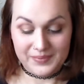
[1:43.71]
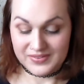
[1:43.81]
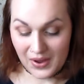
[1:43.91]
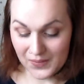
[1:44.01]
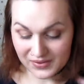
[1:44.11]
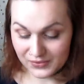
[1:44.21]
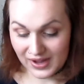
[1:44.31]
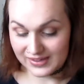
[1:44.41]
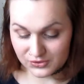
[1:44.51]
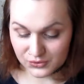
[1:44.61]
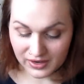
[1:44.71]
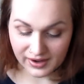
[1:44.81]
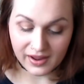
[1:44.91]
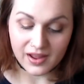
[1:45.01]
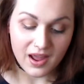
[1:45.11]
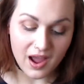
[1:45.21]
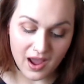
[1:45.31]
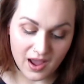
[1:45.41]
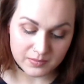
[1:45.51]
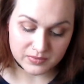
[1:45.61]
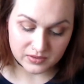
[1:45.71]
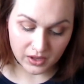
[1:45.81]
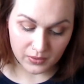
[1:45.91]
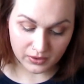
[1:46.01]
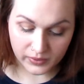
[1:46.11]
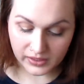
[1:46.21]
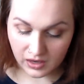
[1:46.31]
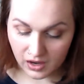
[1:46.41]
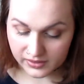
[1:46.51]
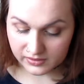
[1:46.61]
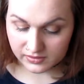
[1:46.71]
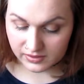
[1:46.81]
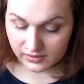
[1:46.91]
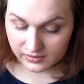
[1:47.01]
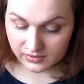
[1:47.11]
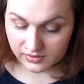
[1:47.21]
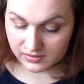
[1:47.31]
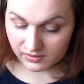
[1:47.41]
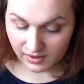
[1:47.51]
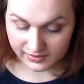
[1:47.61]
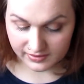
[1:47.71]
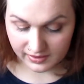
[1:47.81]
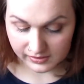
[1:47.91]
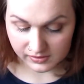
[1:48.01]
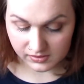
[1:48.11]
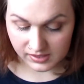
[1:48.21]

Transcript: So I thought I had to try it. So a quick guide to the slide tins.